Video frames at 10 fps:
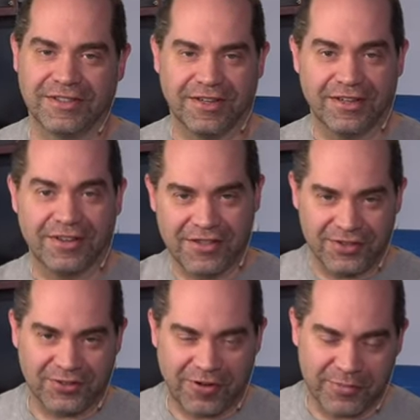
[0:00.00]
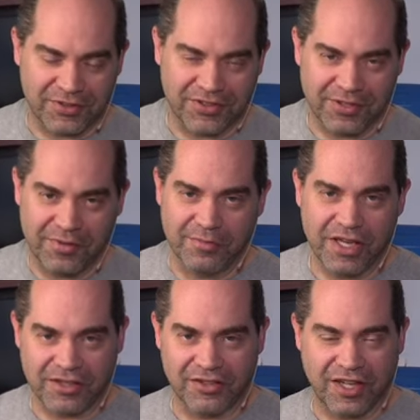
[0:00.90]
uh, these scripts and, and
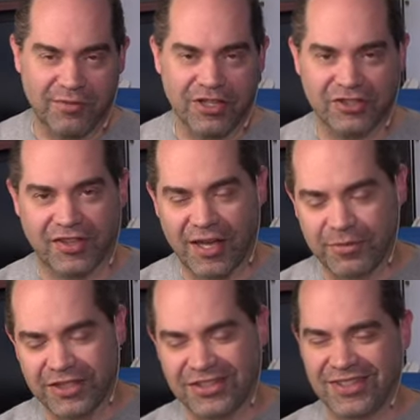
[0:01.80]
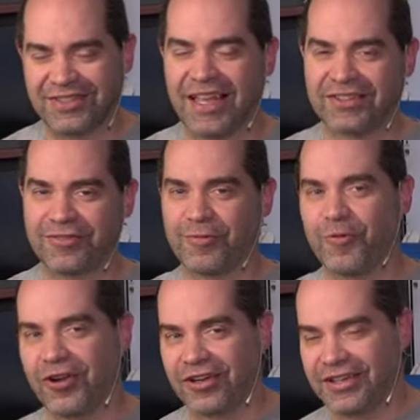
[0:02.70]
make these animations happen. It's just extra
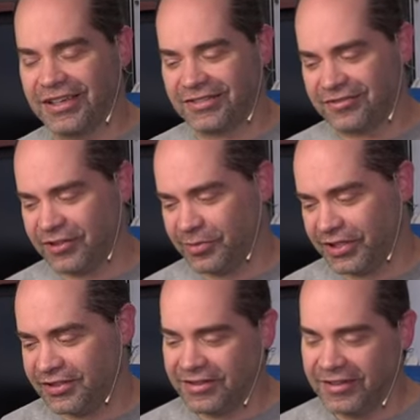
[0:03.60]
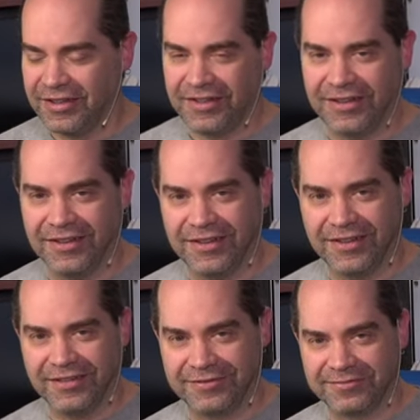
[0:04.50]
work, and it's a little bit a
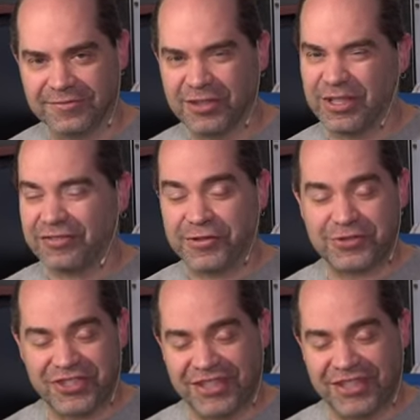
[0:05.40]
uh, little bit kludgy,